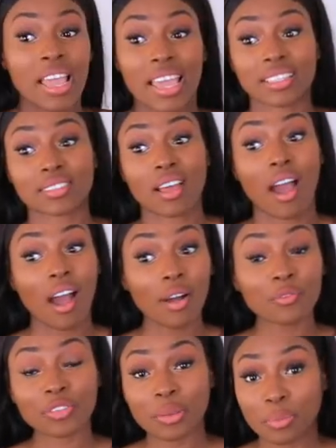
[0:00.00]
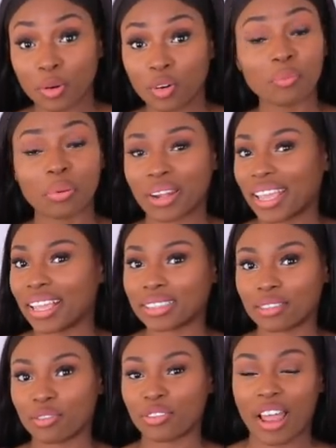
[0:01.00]
It's comfortable, but it
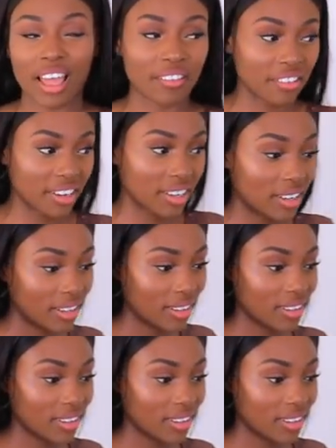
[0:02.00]
isn't flattering.